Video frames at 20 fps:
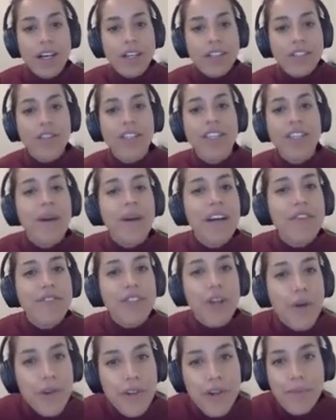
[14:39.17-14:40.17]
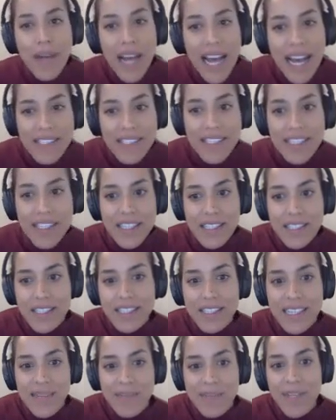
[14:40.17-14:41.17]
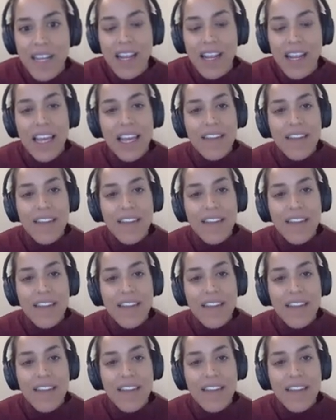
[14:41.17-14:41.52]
So the amount of total mass in the system